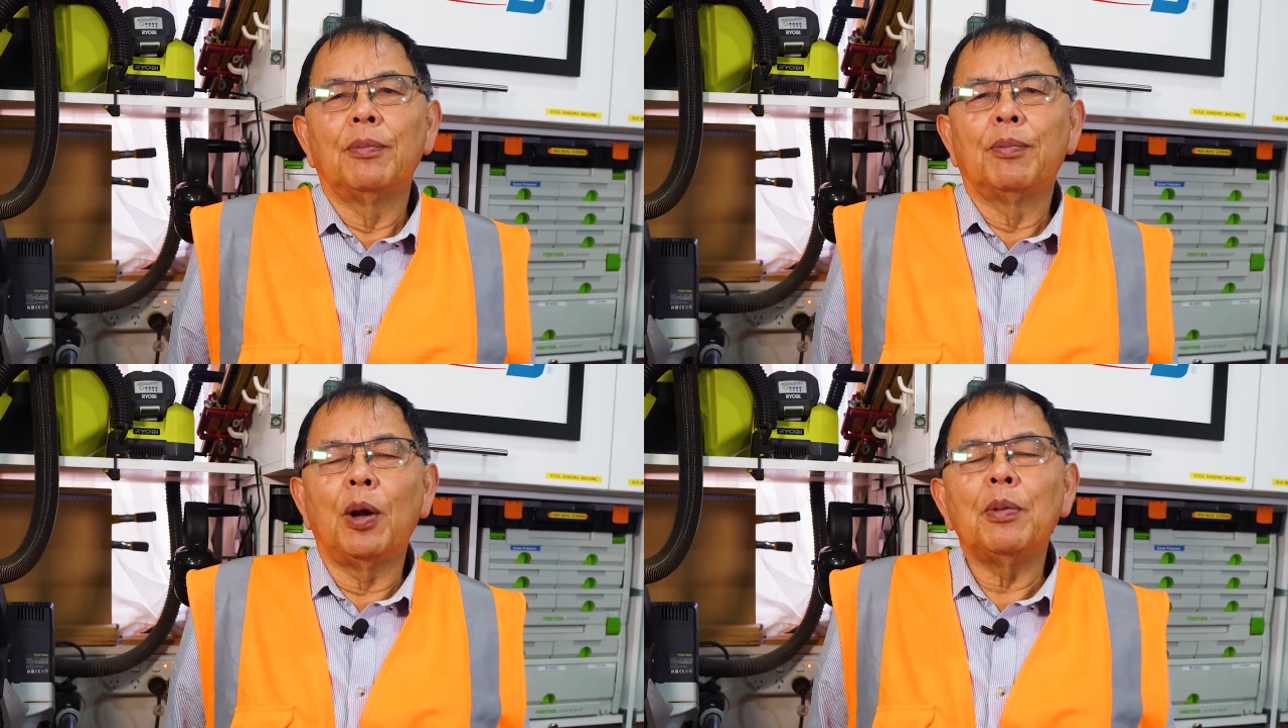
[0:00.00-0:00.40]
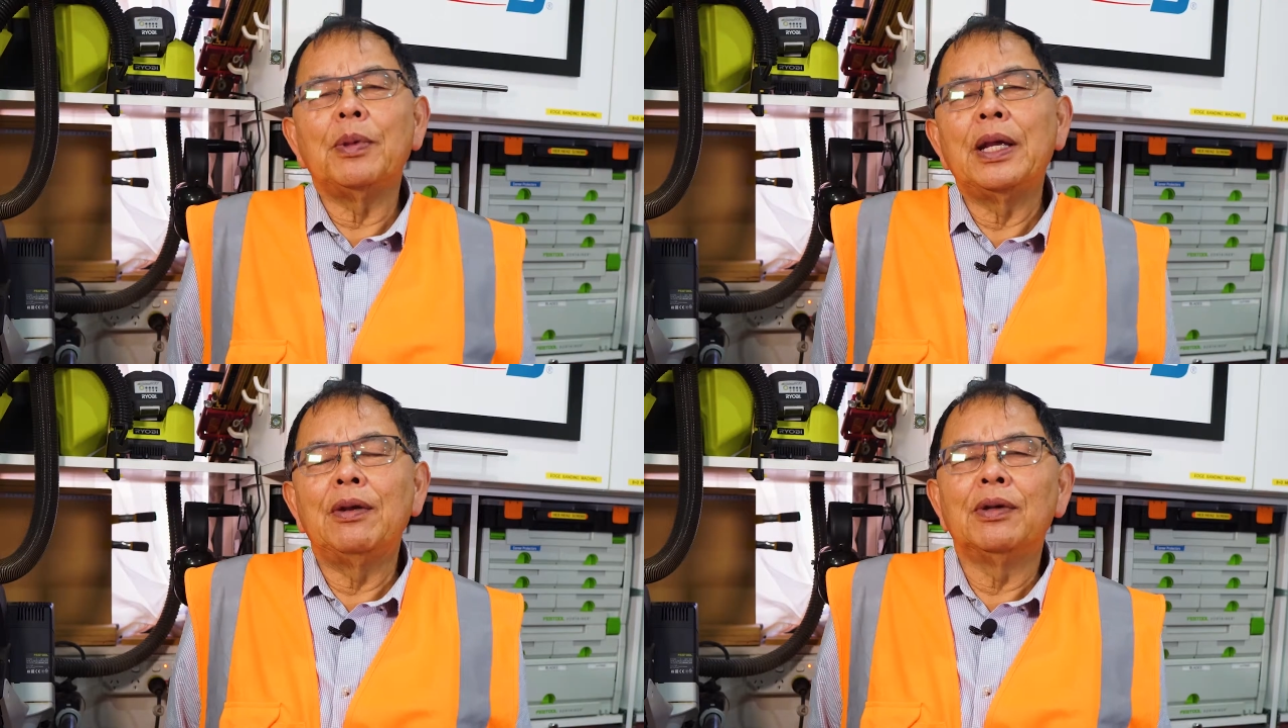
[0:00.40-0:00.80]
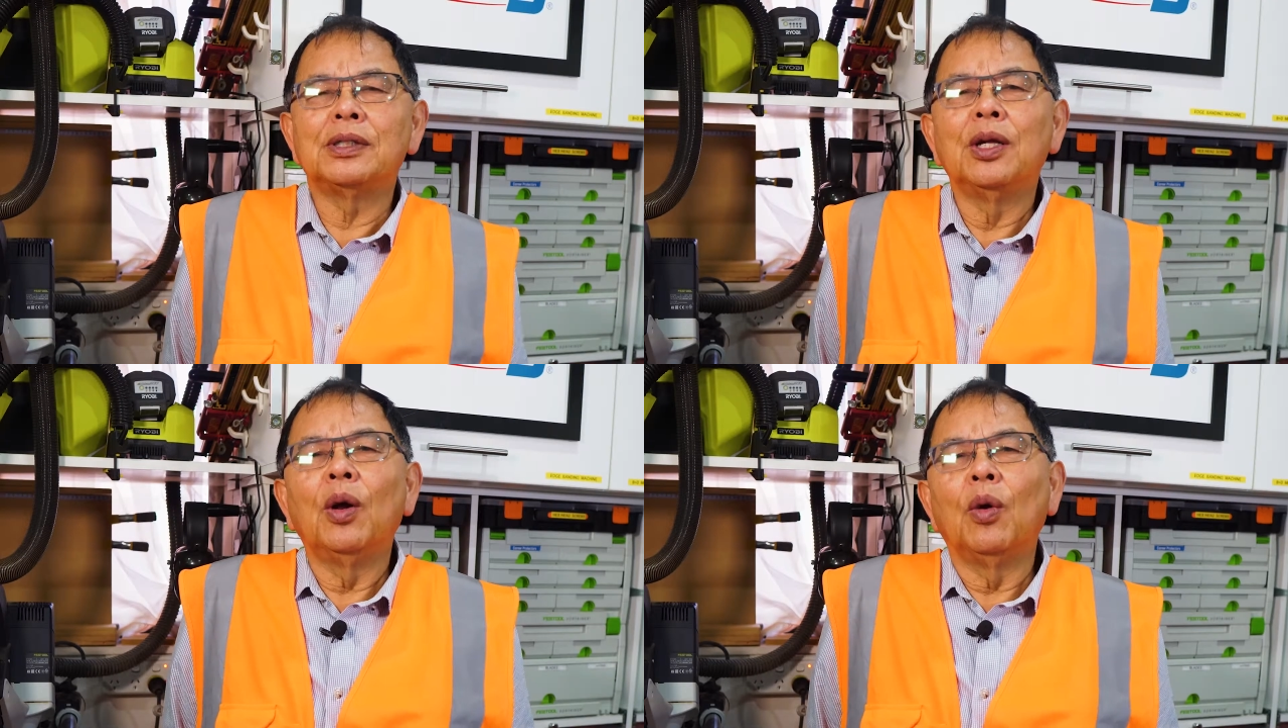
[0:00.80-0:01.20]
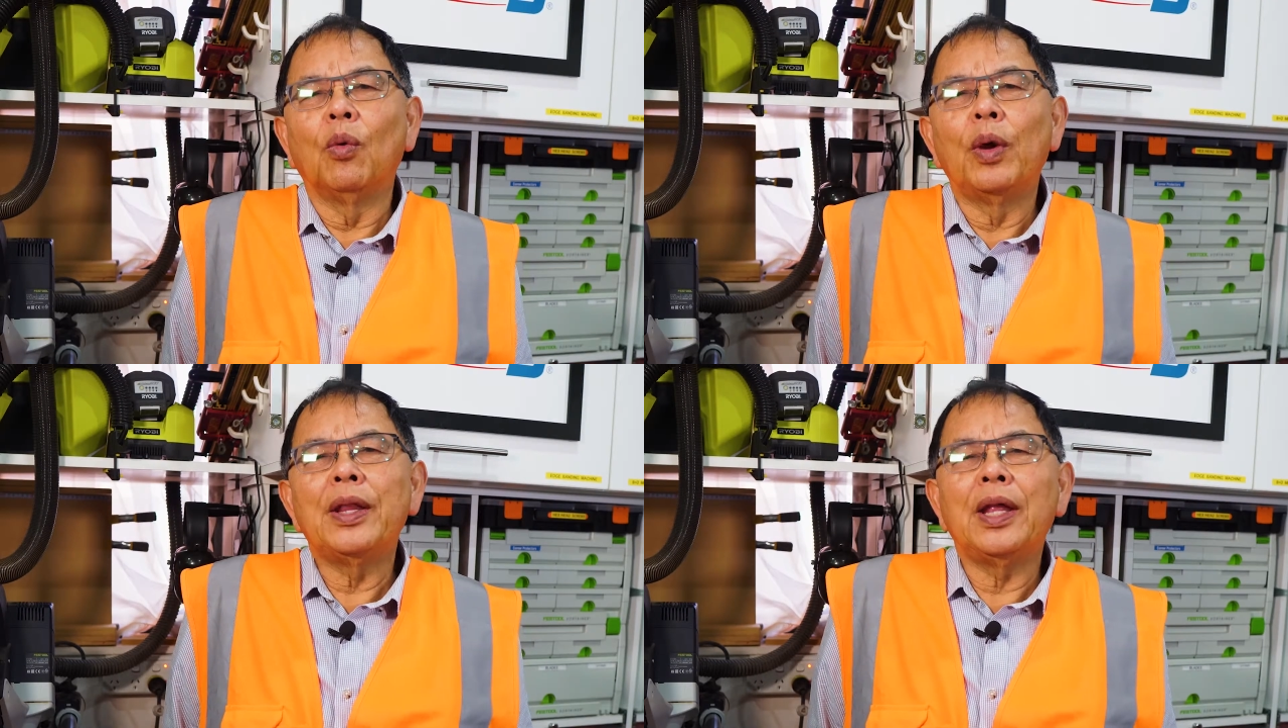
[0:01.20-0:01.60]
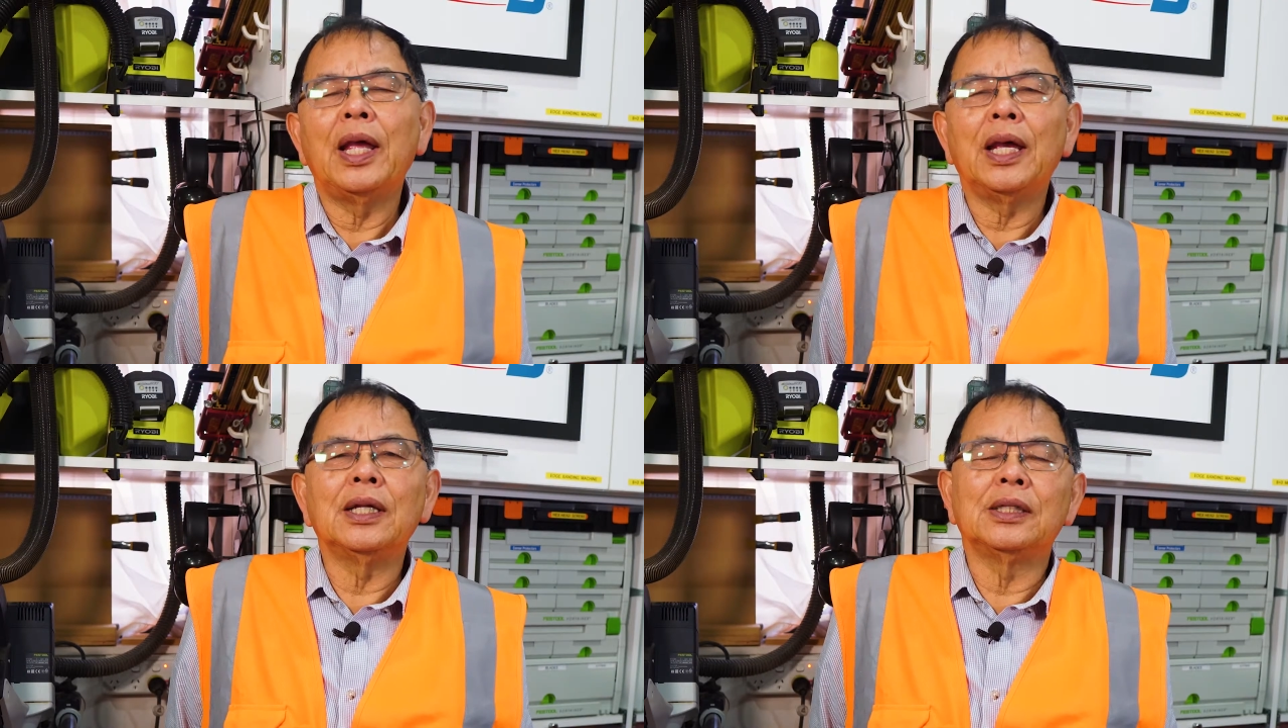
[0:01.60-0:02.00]
Problem here is, where the
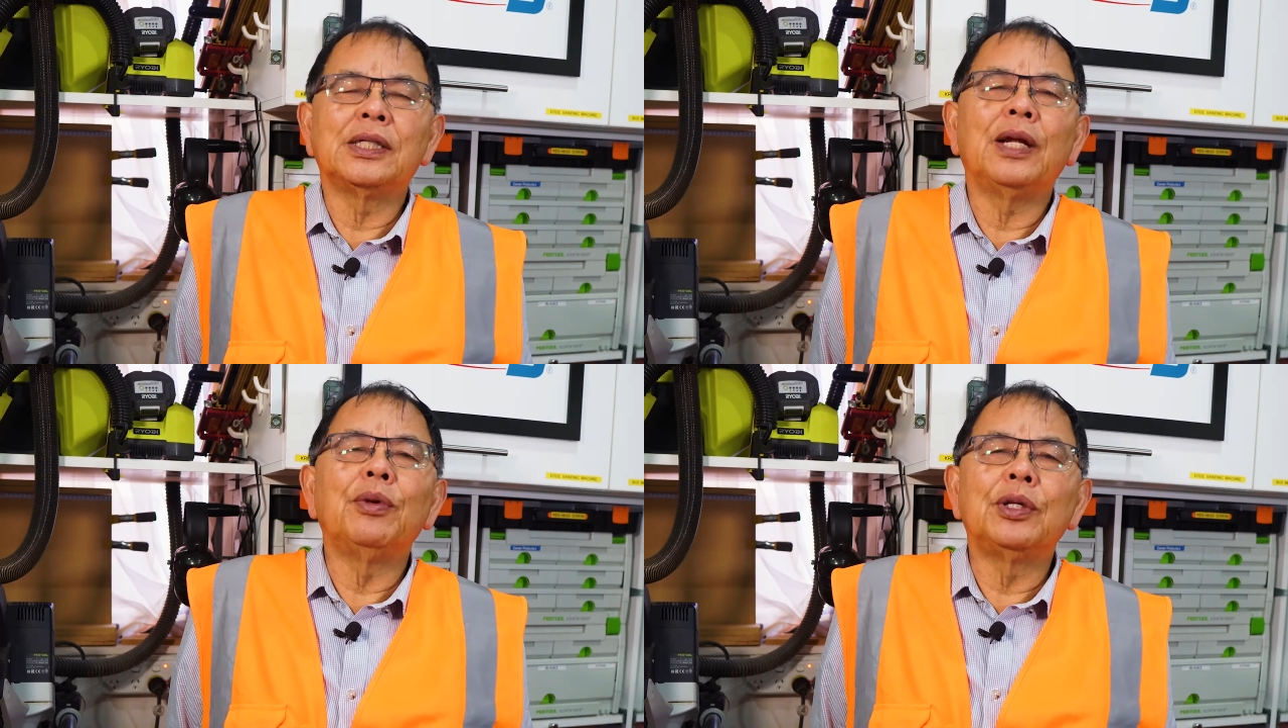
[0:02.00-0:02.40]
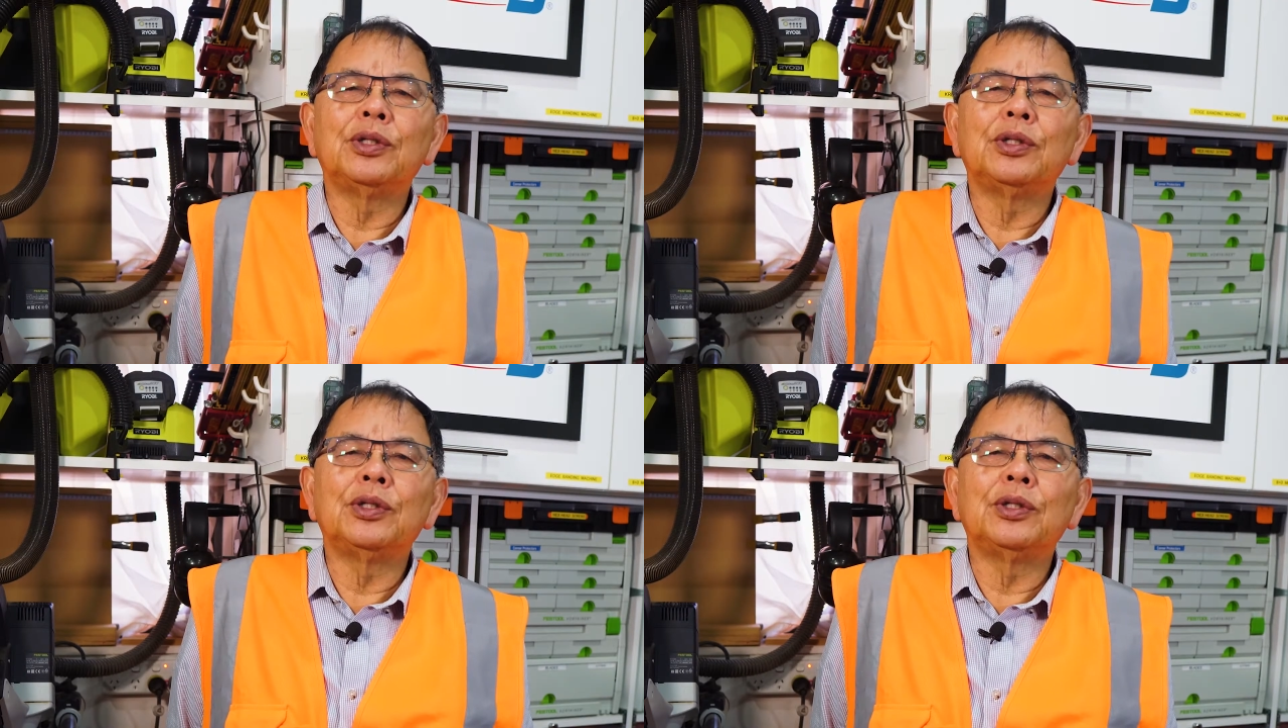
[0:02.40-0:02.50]
heck is that